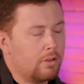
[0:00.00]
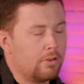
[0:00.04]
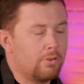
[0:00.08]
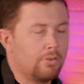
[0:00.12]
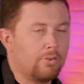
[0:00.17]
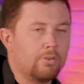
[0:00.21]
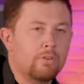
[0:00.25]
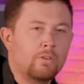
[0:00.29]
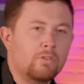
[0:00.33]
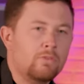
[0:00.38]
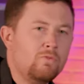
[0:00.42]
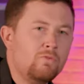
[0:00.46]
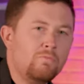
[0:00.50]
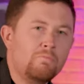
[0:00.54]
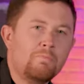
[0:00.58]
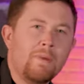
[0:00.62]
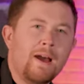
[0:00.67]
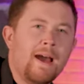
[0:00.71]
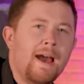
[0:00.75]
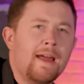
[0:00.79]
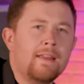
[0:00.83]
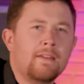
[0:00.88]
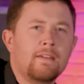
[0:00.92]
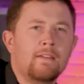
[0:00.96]

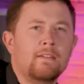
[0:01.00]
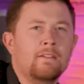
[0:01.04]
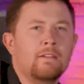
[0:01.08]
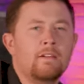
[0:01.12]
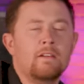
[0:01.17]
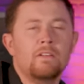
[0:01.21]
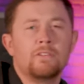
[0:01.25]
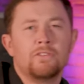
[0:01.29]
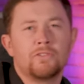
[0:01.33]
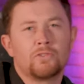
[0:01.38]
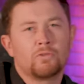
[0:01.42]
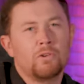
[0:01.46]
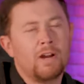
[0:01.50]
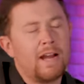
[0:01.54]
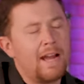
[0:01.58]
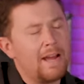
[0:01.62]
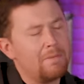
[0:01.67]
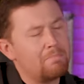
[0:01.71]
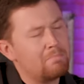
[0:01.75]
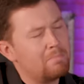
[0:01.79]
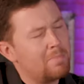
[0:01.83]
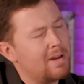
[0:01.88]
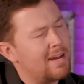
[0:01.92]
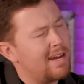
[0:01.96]
Nobody in his right
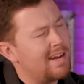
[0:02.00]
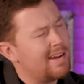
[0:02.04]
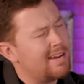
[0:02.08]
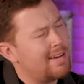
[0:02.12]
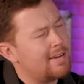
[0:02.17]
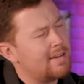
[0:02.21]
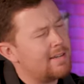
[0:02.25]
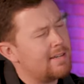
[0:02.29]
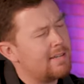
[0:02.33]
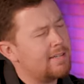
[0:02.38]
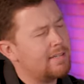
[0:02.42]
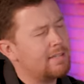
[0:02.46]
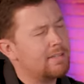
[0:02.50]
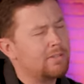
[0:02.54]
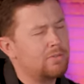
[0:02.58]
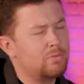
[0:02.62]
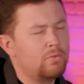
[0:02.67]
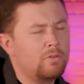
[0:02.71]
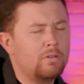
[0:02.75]
mind